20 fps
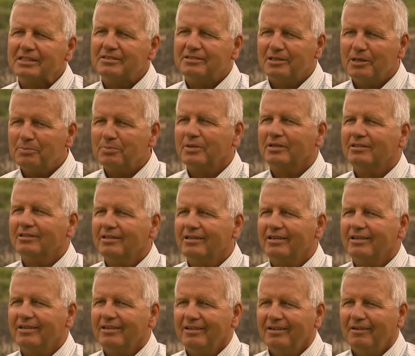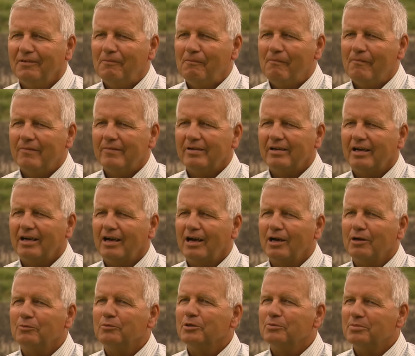typically
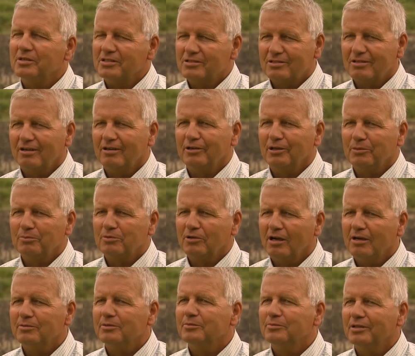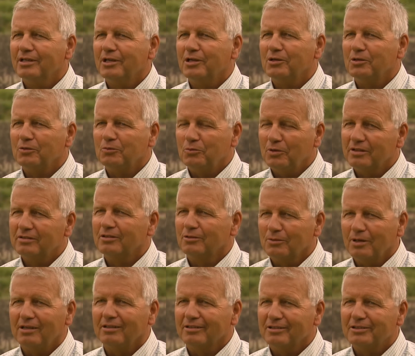I would be starting probably with a
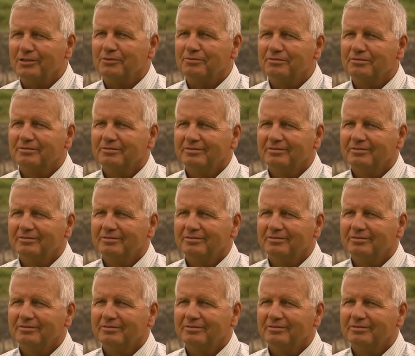relative.